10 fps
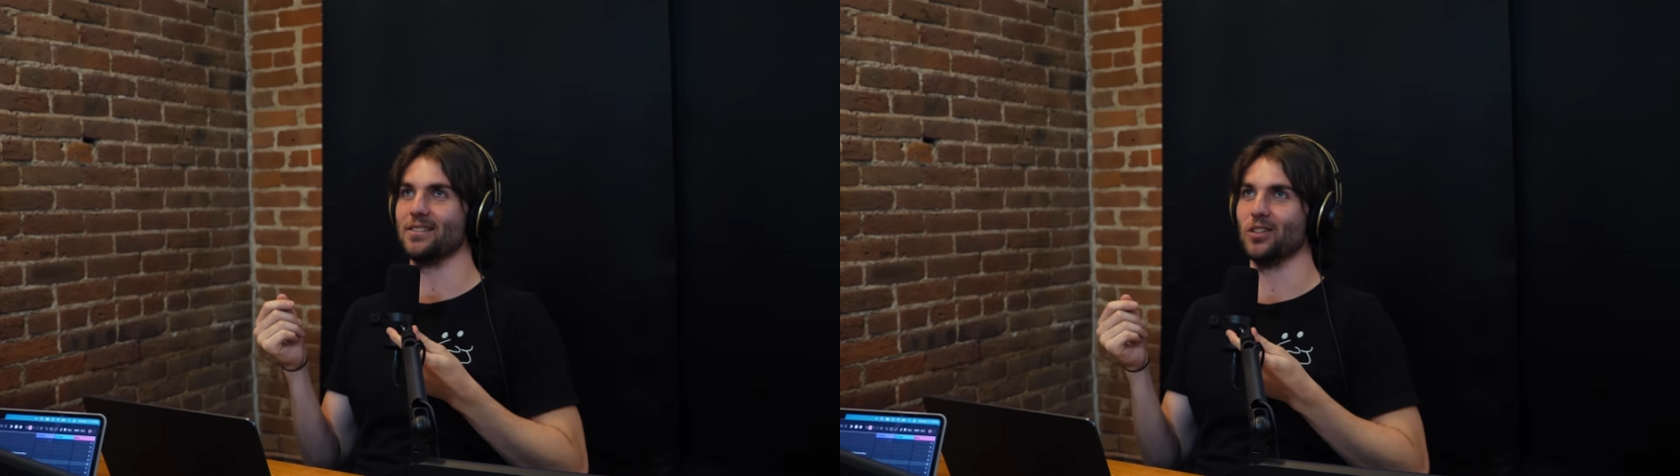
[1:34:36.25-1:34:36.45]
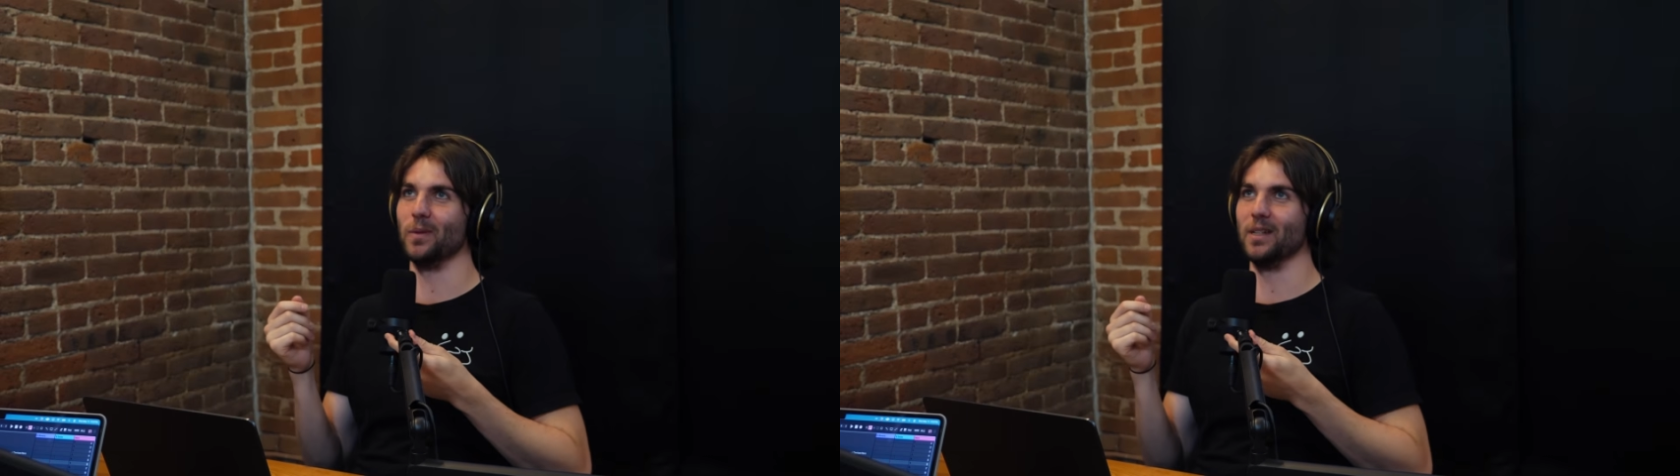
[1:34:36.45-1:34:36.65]

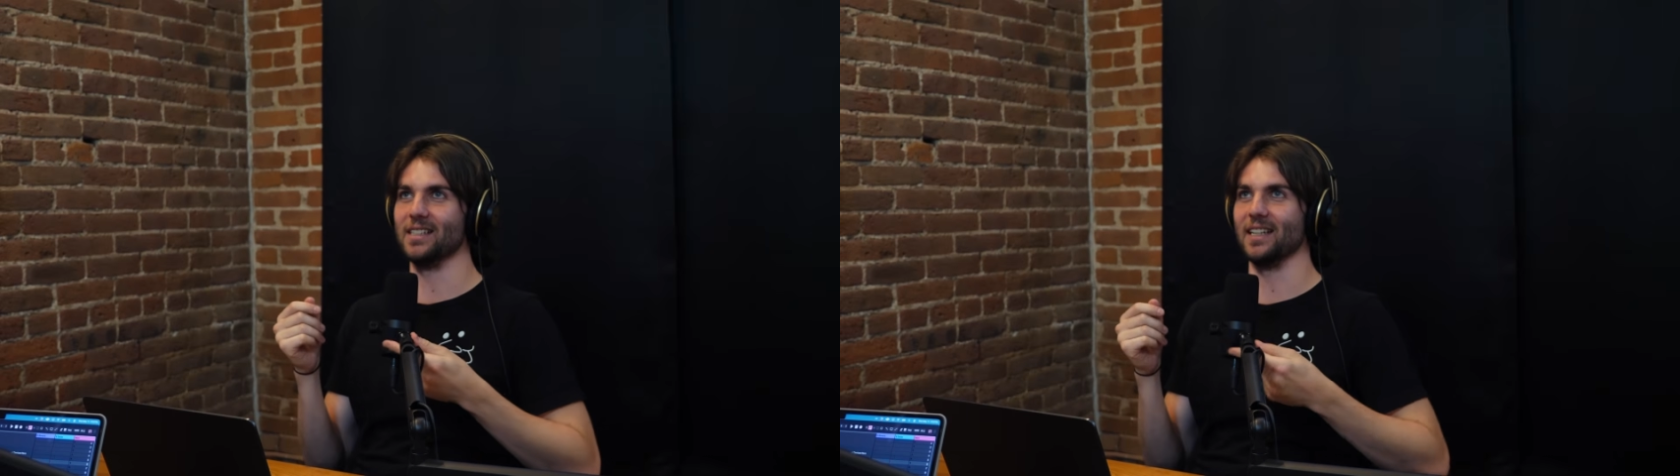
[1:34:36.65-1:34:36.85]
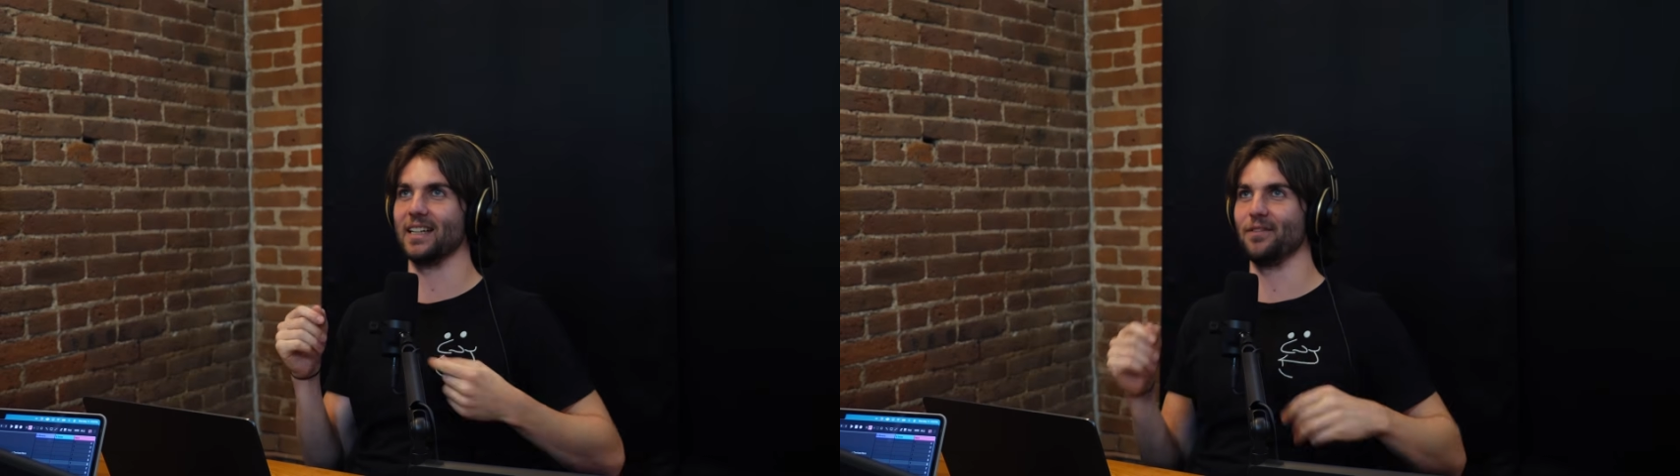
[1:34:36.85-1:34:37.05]
This is
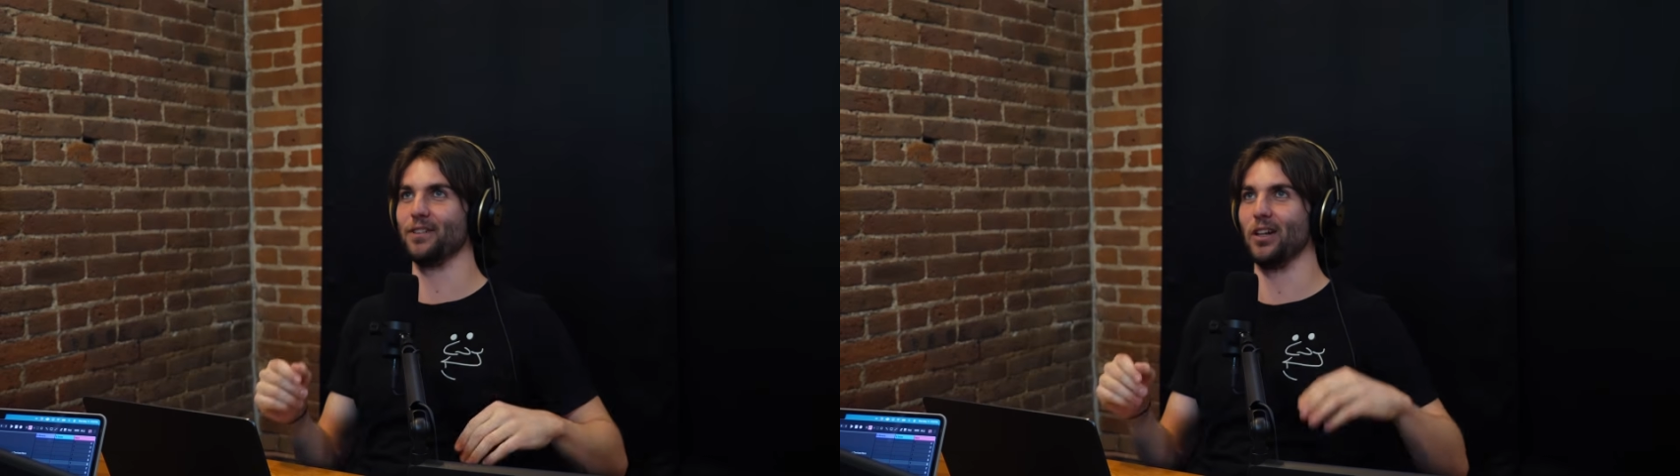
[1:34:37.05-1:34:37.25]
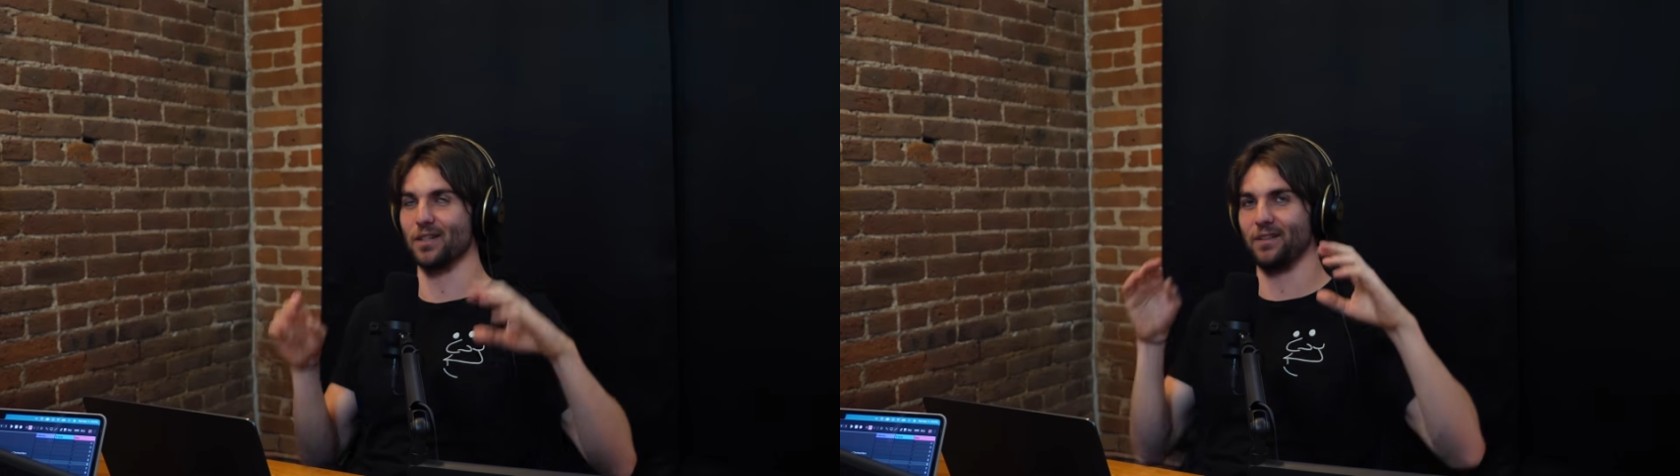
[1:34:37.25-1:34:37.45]
almost like a
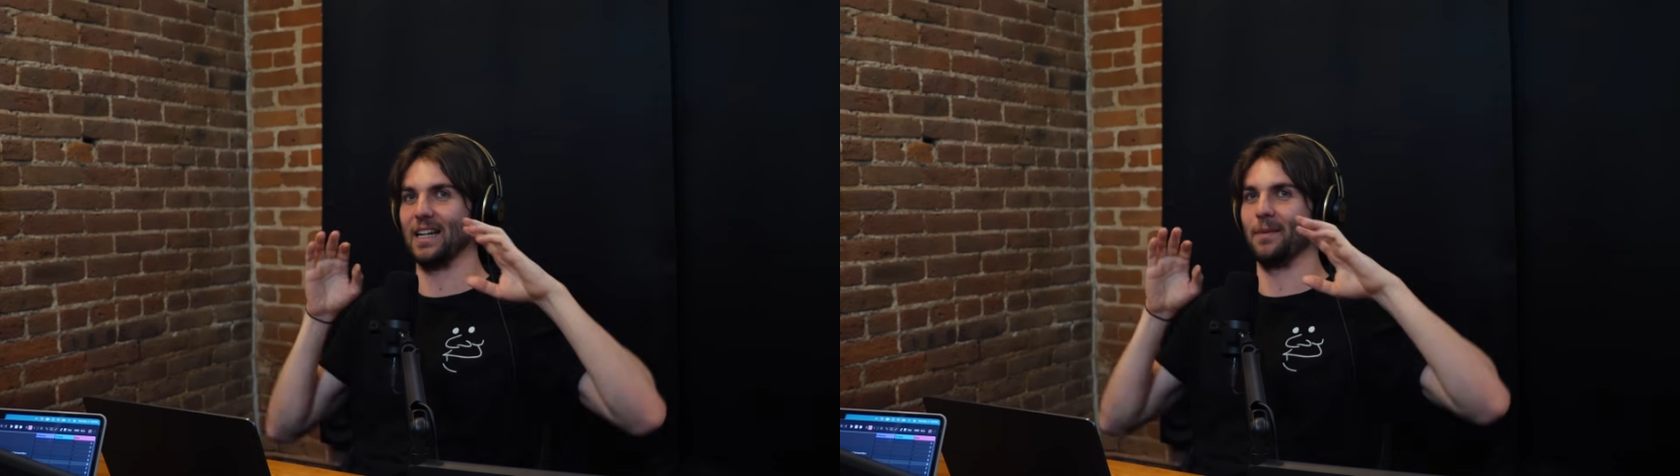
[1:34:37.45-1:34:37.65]
philosophy